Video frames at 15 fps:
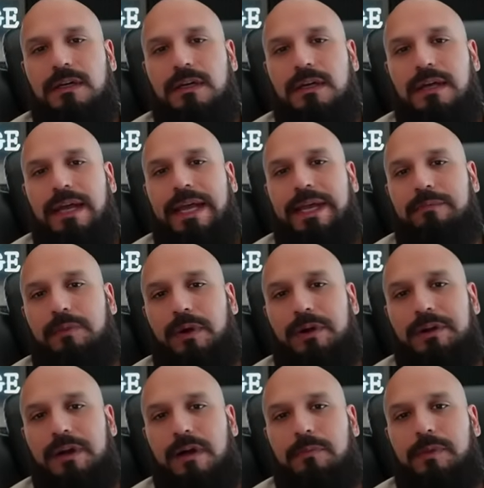and burned
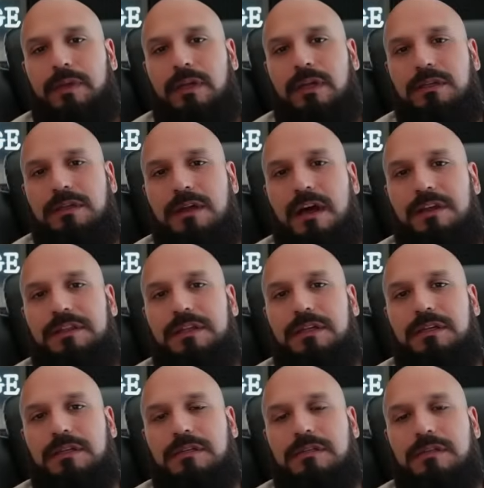up into
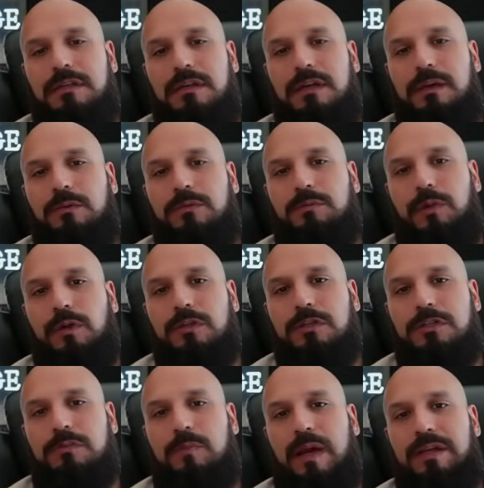nothingness and was
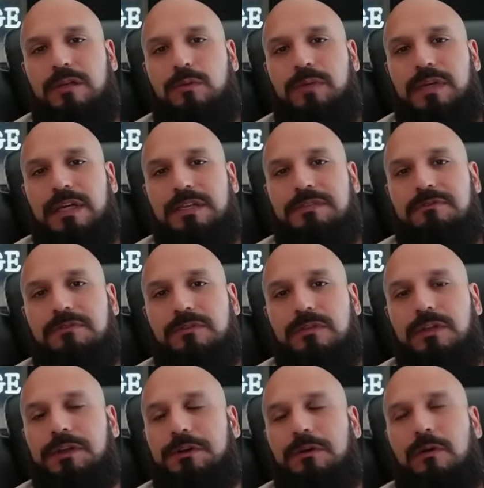purchased by UBS for
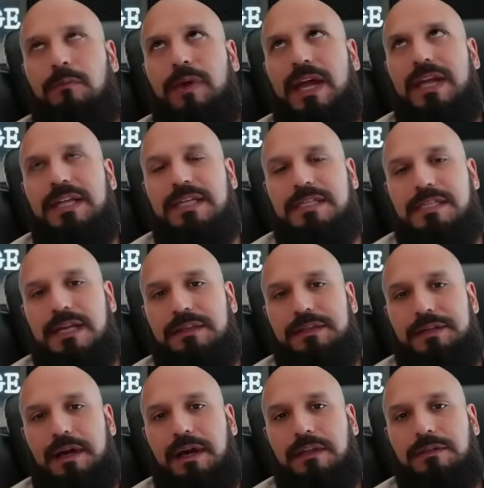literal pennies on the
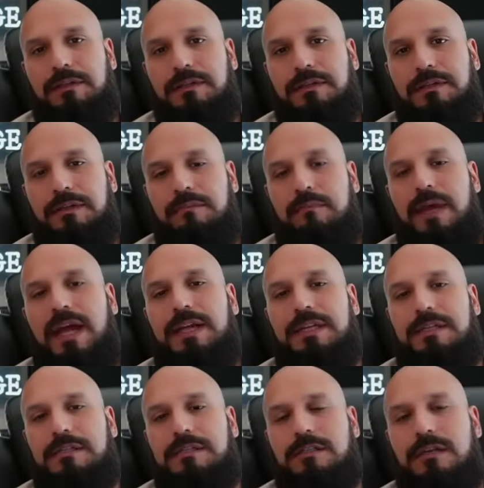dollar.
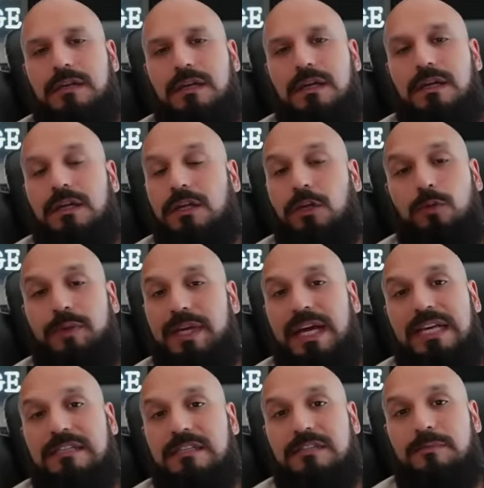Pennies.
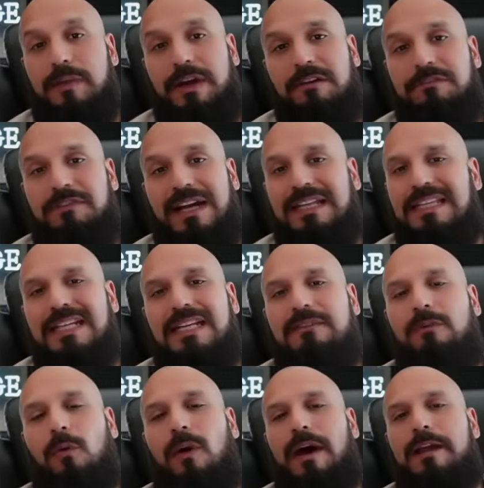UBS, as a matter of fact, didn't
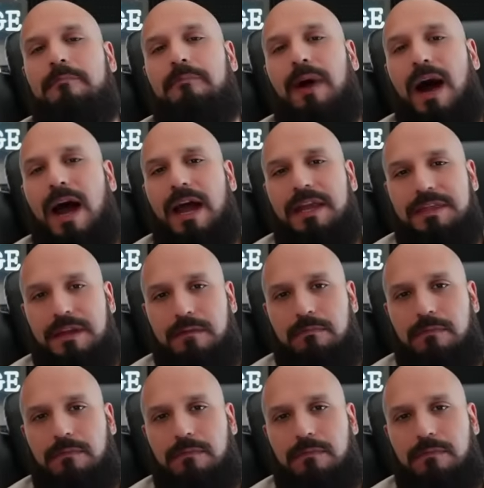even want to buy them.